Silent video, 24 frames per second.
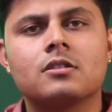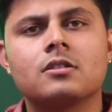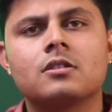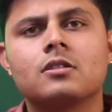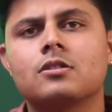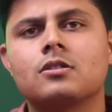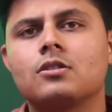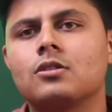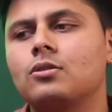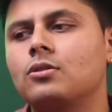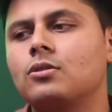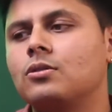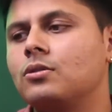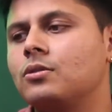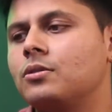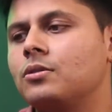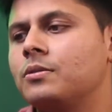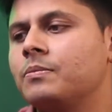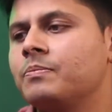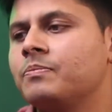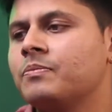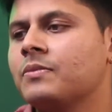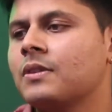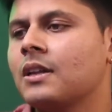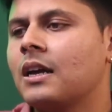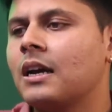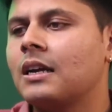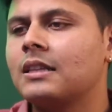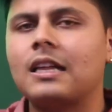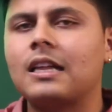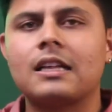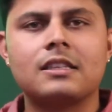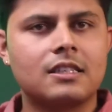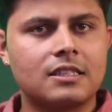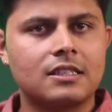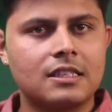So
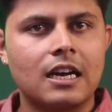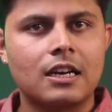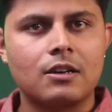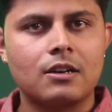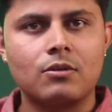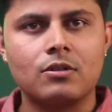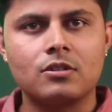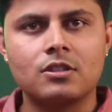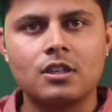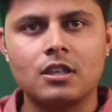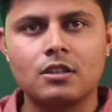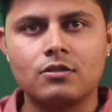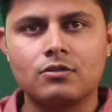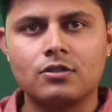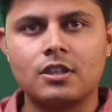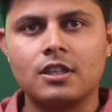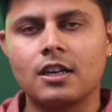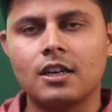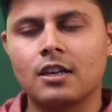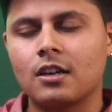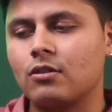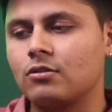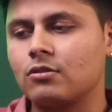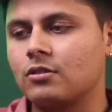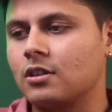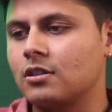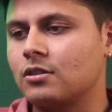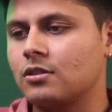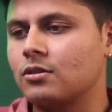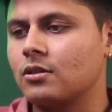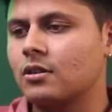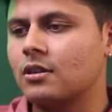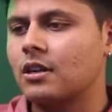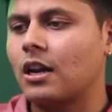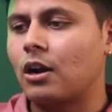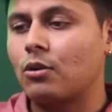that's exactly what Salesforce Data Cloud
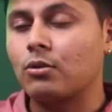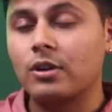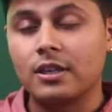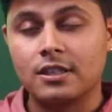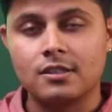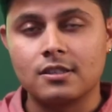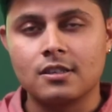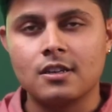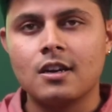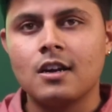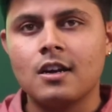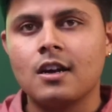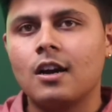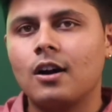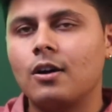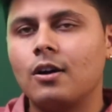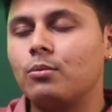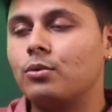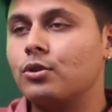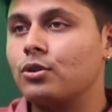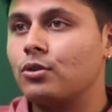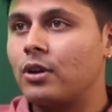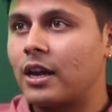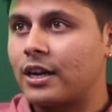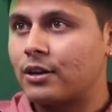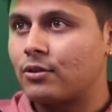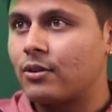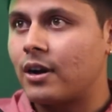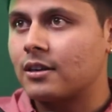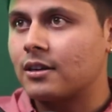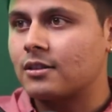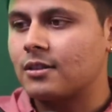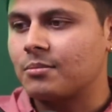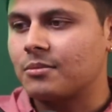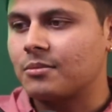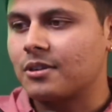is. Would you like to
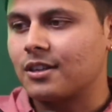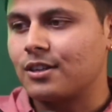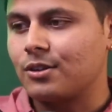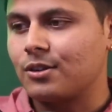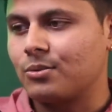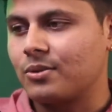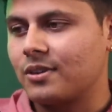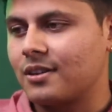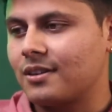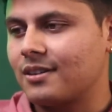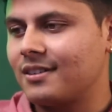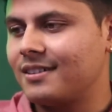add something into it?